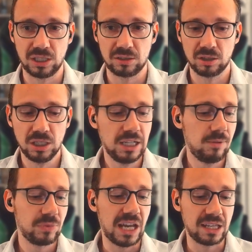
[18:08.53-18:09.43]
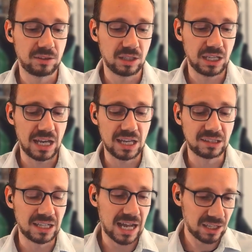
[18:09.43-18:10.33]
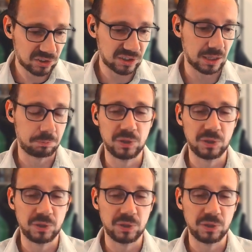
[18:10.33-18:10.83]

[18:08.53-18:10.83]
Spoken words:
that? And the last step